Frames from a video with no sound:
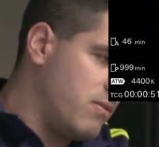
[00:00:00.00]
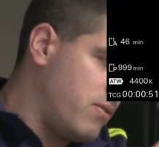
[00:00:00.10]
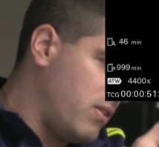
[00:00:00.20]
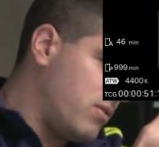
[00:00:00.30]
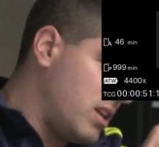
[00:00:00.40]

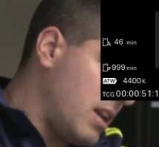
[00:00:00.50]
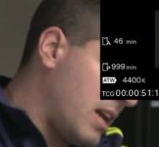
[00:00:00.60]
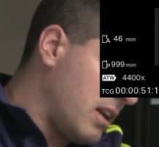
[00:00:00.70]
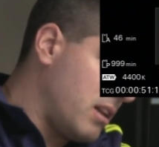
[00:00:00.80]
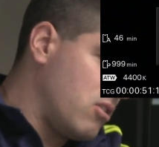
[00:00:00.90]

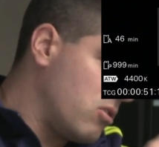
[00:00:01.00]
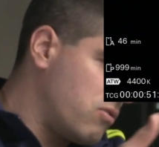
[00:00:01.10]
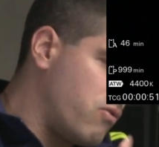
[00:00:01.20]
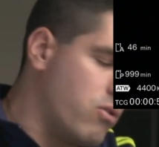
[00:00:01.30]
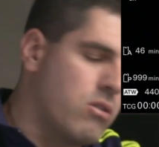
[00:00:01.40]

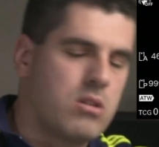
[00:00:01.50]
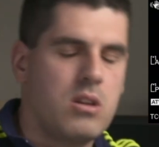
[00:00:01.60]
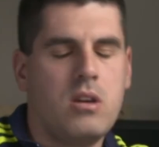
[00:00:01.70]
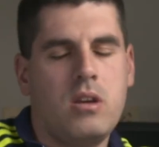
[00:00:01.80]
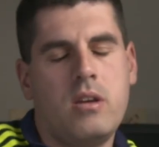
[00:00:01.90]

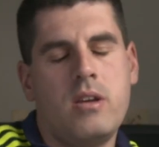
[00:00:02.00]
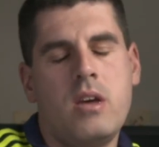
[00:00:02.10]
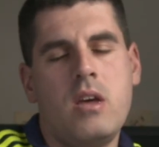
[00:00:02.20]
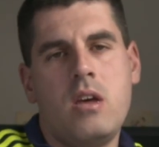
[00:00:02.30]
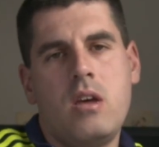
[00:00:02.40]

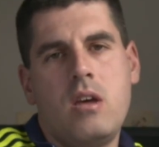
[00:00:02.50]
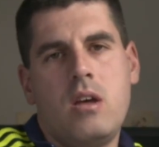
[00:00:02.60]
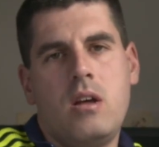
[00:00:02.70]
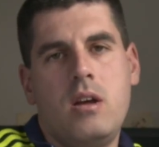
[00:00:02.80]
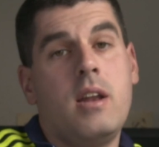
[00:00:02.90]

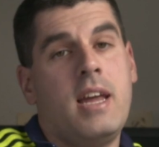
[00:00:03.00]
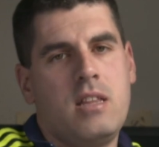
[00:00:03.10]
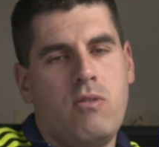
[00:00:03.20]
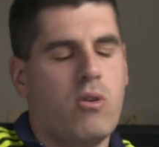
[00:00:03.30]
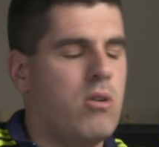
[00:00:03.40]

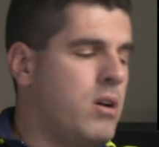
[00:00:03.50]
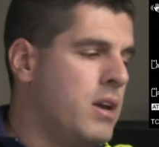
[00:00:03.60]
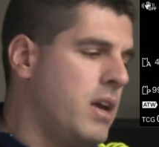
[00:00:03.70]
59.94